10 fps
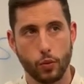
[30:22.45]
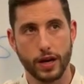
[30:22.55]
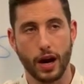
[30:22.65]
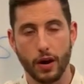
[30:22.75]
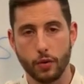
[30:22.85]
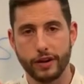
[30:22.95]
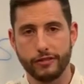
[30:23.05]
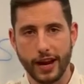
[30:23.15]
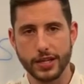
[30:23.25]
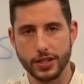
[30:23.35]
when when
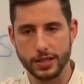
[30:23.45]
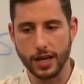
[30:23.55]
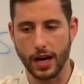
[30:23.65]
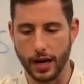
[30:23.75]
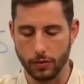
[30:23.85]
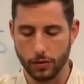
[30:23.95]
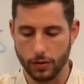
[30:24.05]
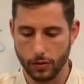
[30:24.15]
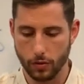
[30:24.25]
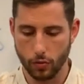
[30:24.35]
inflation is high,
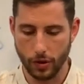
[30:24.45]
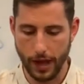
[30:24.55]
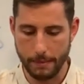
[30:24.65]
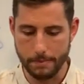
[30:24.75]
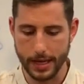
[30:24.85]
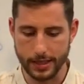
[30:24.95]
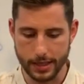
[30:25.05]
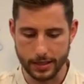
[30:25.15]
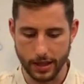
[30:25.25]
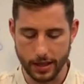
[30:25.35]
what that
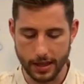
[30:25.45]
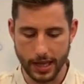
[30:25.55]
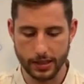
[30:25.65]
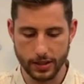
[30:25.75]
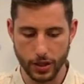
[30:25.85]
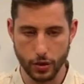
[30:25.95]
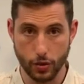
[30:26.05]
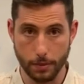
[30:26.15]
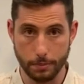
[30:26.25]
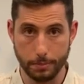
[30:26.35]
means is the things that you
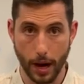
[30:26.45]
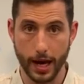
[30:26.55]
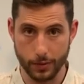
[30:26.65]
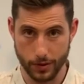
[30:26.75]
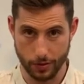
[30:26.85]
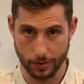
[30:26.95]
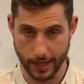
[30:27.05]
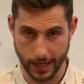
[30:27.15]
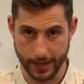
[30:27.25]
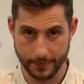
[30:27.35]
can buy with your
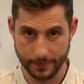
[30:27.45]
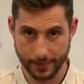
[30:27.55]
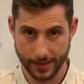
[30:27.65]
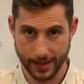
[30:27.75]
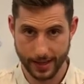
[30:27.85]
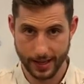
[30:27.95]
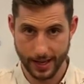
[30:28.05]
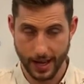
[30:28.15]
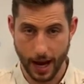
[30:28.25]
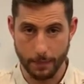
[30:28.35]
money
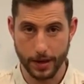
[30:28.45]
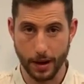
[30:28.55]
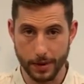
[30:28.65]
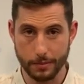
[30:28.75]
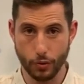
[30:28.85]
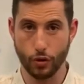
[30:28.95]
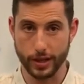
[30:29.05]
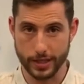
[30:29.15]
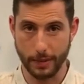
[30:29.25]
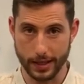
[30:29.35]
are becoming more
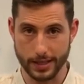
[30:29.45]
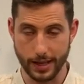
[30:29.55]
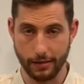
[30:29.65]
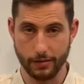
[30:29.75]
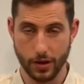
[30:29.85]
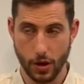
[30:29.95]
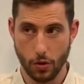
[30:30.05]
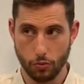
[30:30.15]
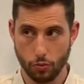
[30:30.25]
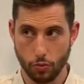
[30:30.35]
expensive.
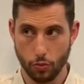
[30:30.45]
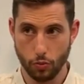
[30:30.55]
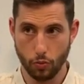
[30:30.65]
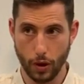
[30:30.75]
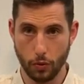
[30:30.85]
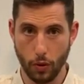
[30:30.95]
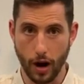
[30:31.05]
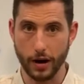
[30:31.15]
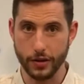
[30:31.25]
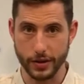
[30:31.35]
Well,
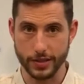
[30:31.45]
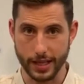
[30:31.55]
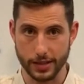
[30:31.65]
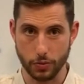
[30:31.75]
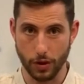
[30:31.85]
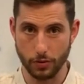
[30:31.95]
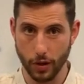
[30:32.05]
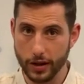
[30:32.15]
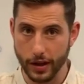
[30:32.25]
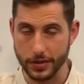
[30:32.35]
what are those things? Well,
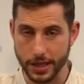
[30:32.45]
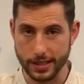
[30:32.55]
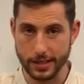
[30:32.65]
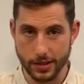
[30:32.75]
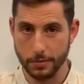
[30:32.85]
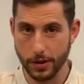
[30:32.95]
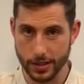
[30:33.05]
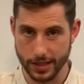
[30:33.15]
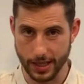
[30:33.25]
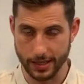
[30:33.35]
one of those things is
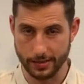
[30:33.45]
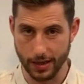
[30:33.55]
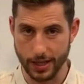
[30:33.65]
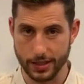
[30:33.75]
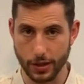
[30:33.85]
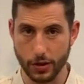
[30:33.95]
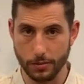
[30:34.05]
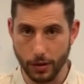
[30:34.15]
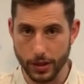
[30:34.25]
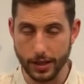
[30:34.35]
commodities, right? So
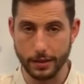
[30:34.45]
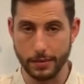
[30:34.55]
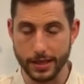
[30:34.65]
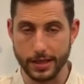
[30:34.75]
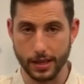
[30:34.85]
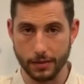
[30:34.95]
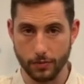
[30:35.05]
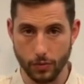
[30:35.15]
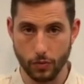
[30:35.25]
commodity it means that